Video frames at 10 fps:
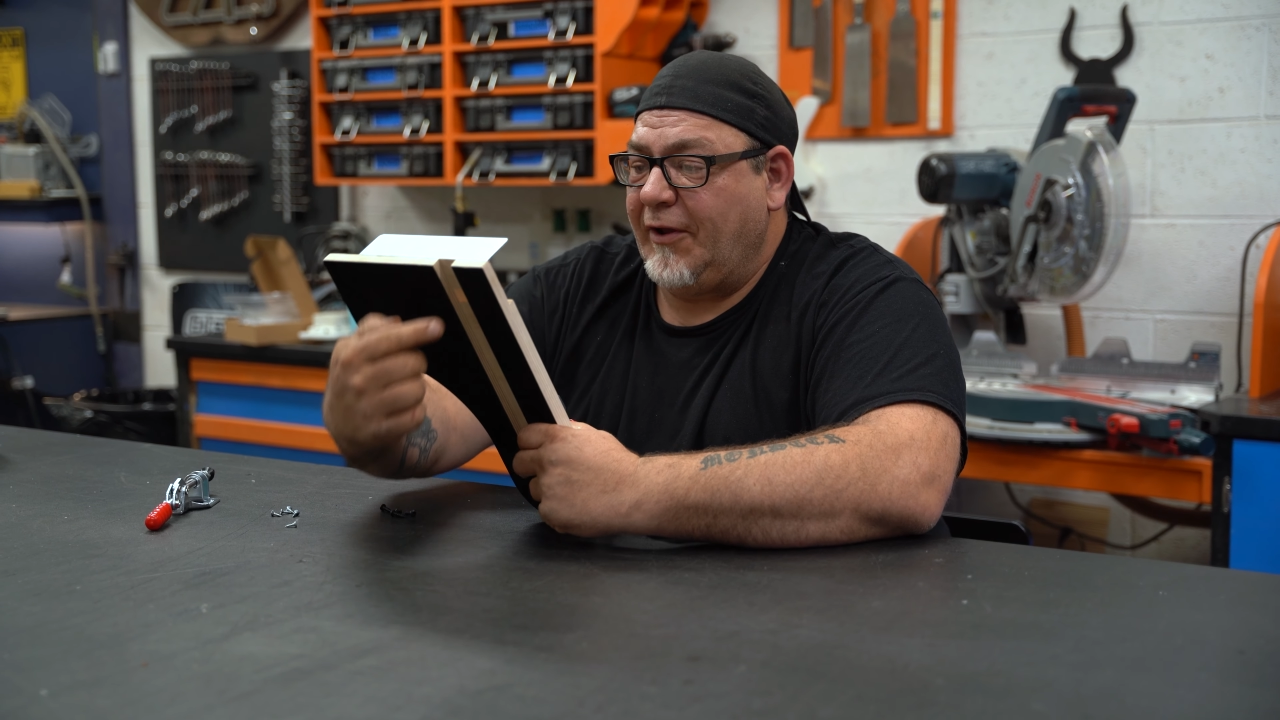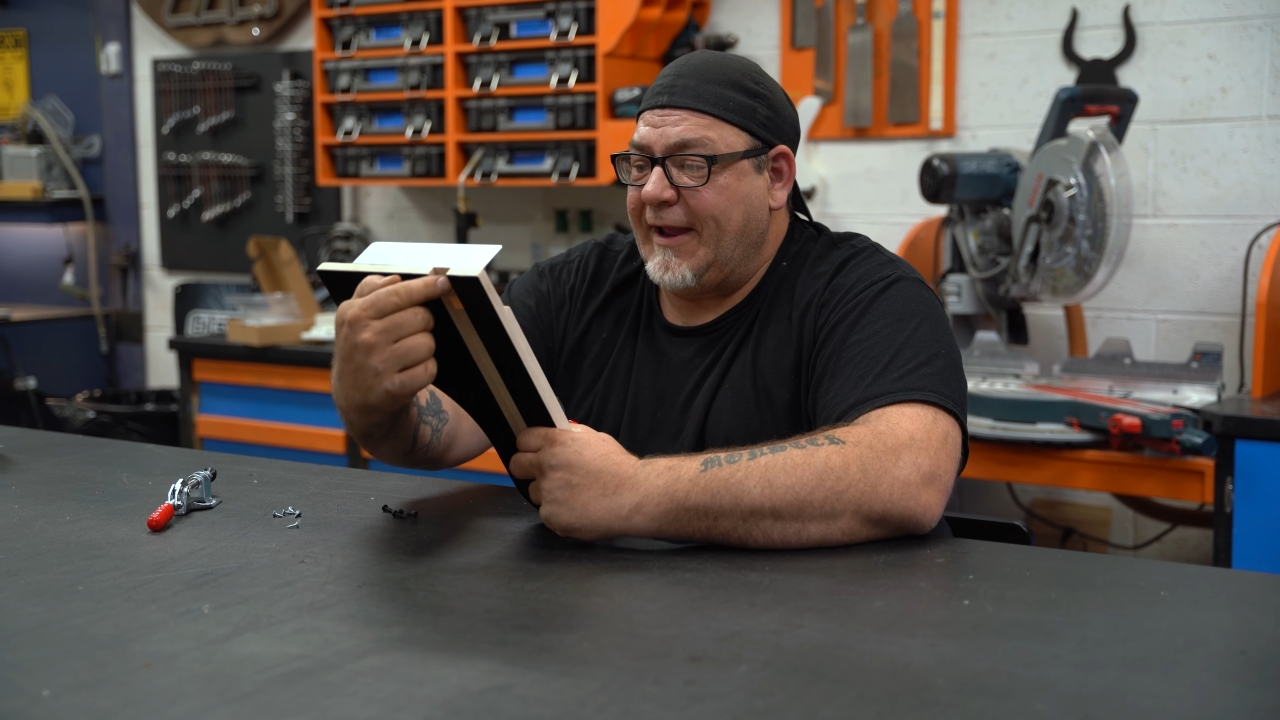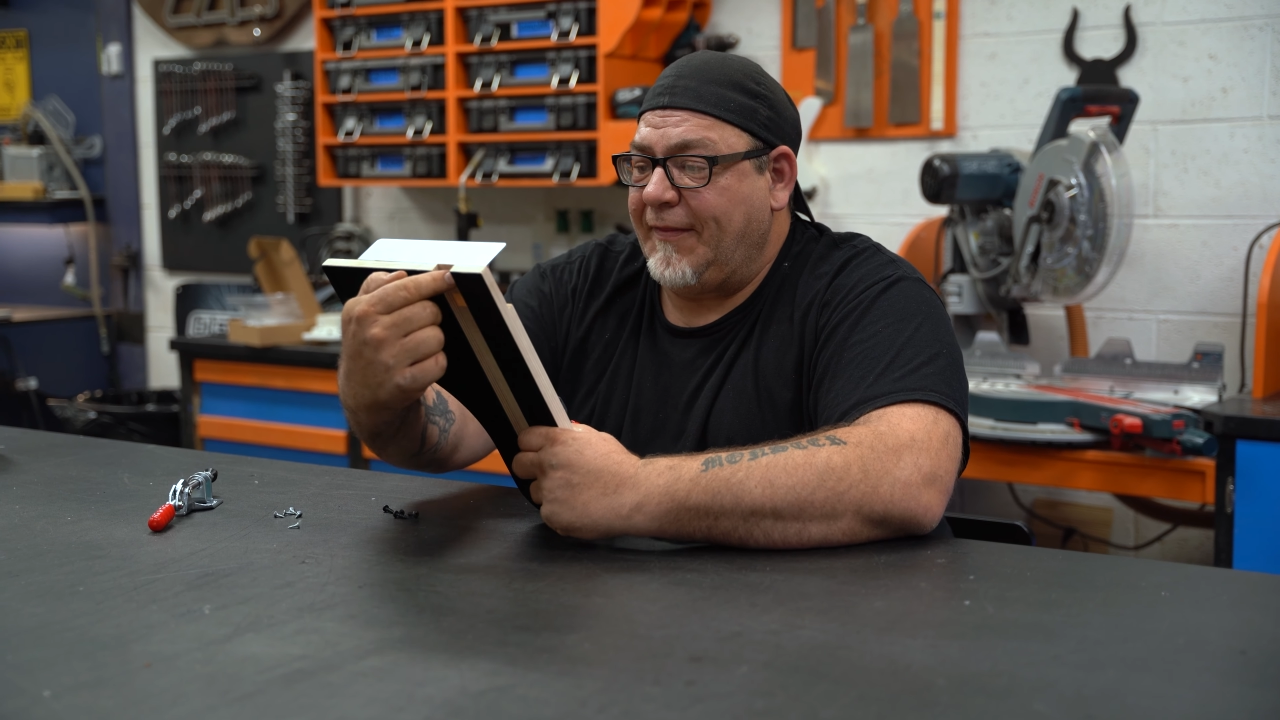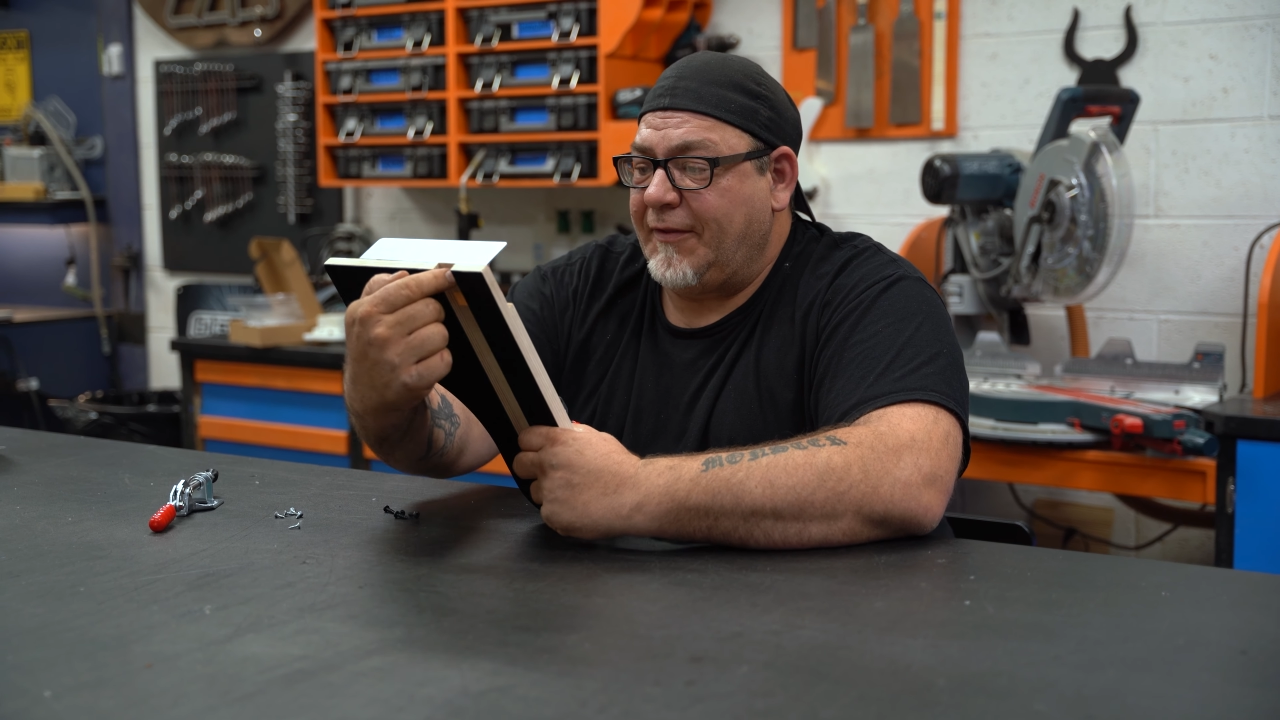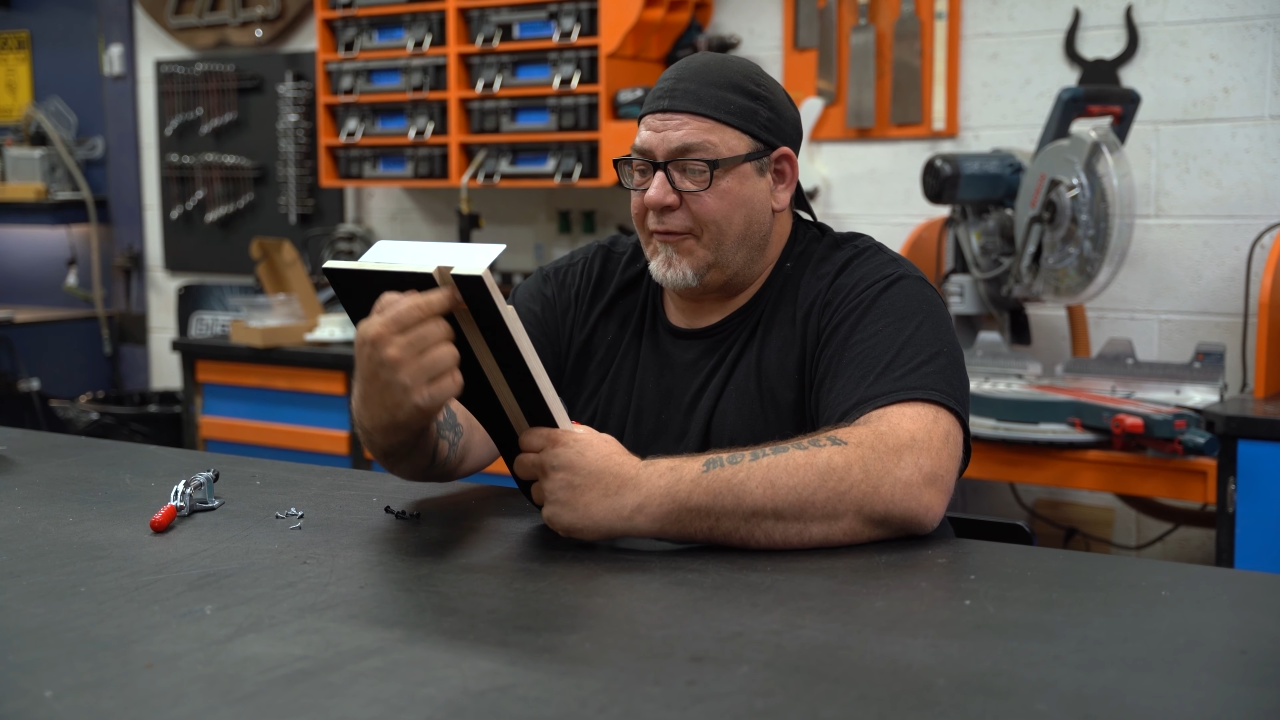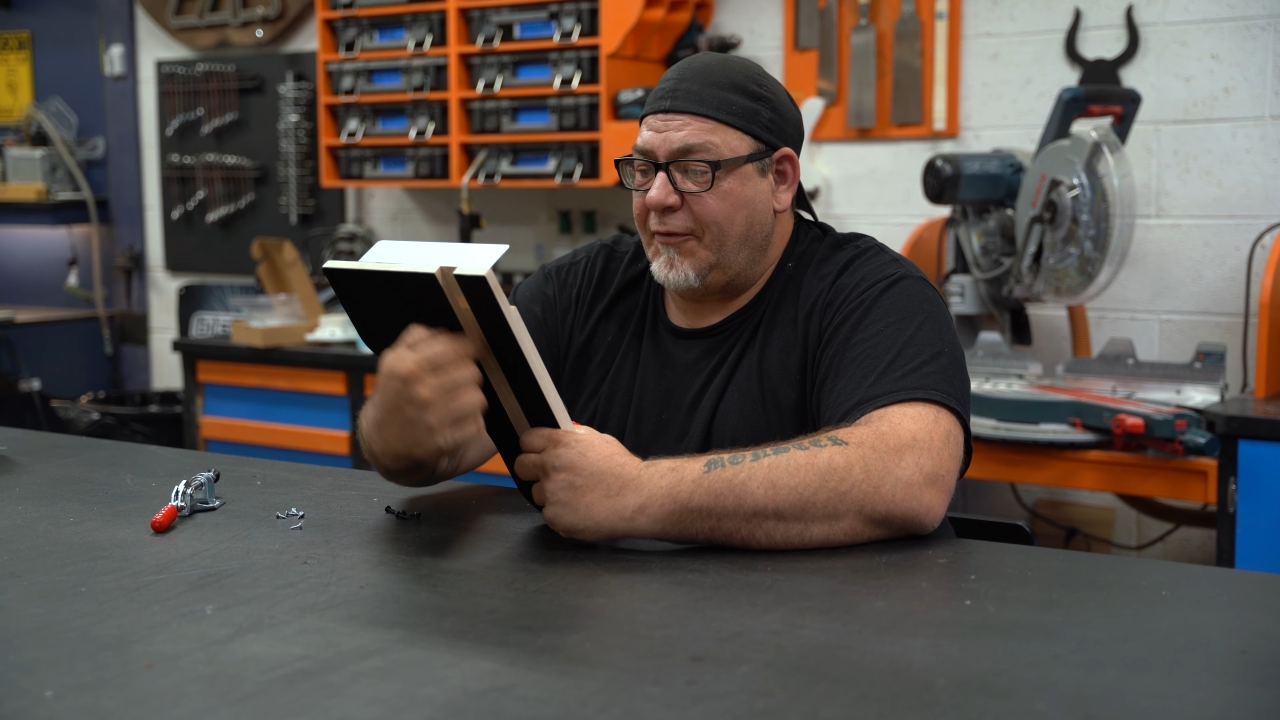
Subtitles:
look at the